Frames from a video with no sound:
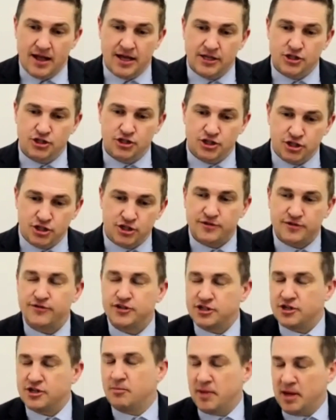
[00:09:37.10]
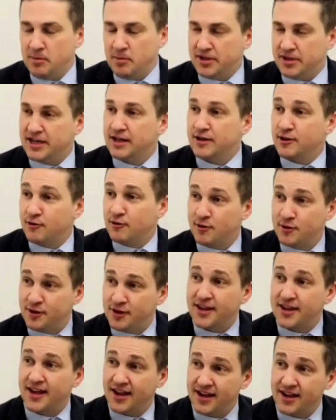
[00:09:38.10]
just for some people getting through the
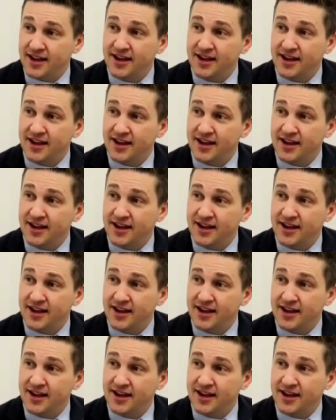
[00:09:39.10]
day